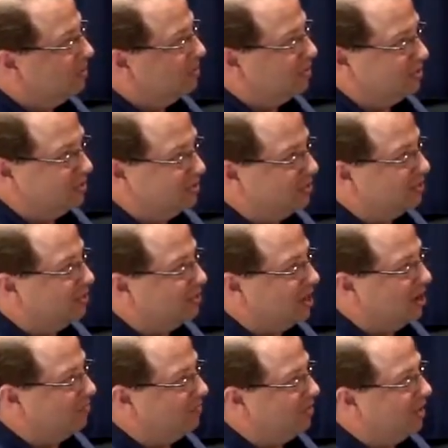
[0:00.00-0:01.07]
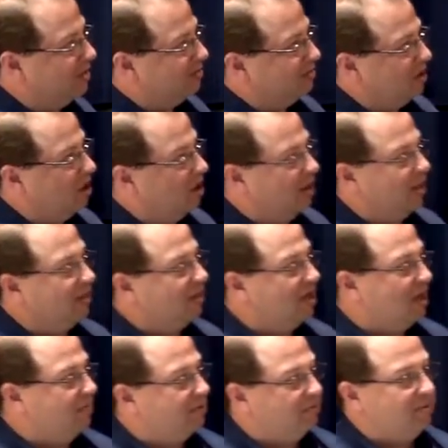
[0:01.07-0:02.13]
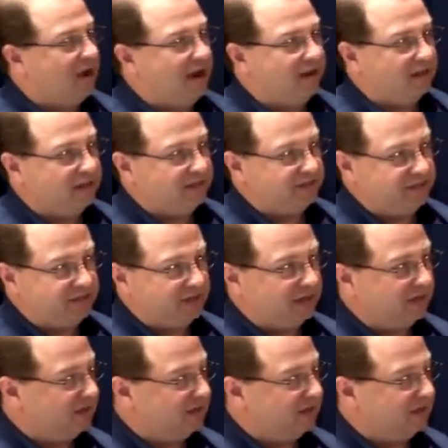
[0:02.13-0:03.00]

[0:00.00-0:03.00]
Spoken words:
This is the stuff that our helicopter pilots